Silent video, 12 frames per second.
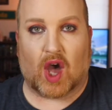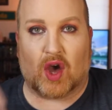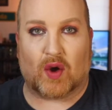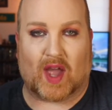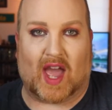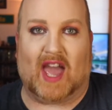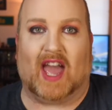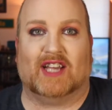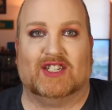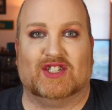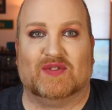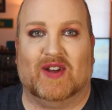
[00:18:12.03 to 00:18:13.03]
Okay, I
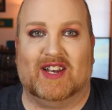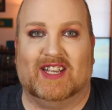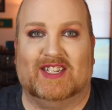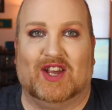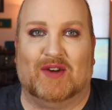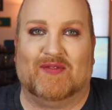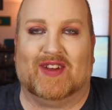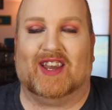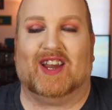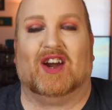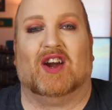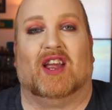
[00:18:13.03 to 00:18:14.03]
just wanted to jump on
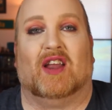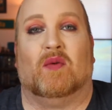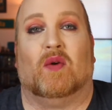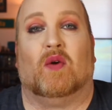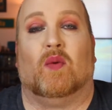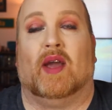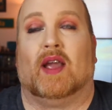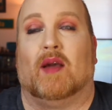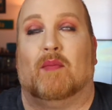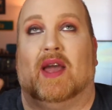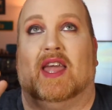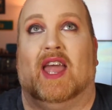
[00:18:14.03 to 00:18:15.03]
here again real
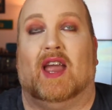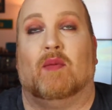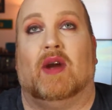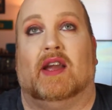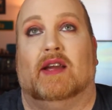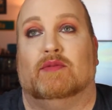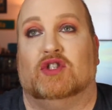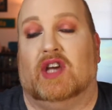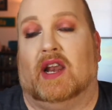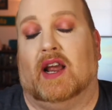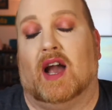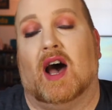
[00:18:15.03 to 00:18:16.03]
quick. My camera keeps
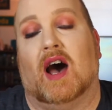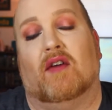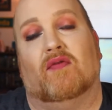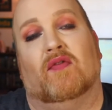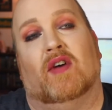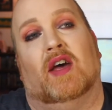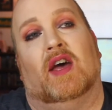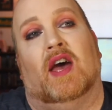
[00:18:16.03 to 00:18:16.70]
shutting off.